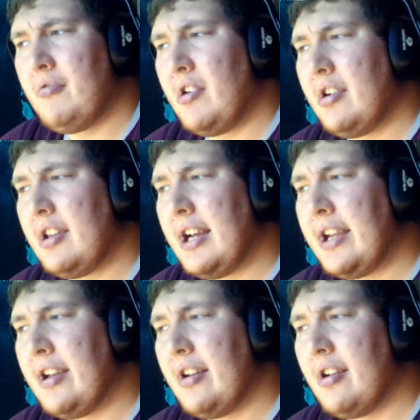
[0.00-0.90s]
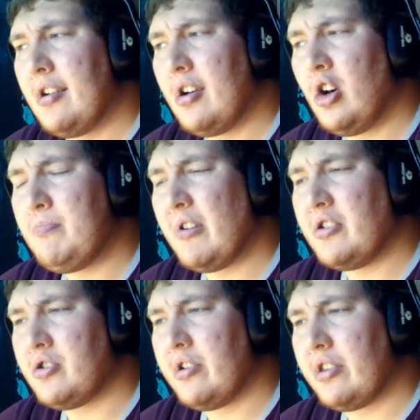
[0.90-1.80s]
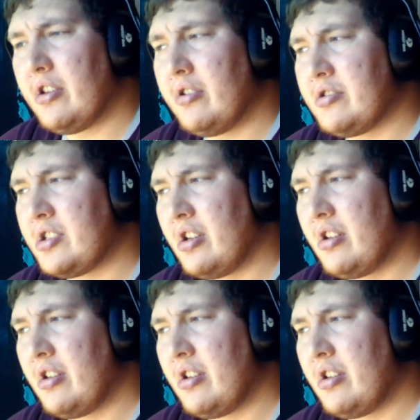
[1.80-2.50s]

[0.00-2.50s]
Well, I Hope you enjoyed those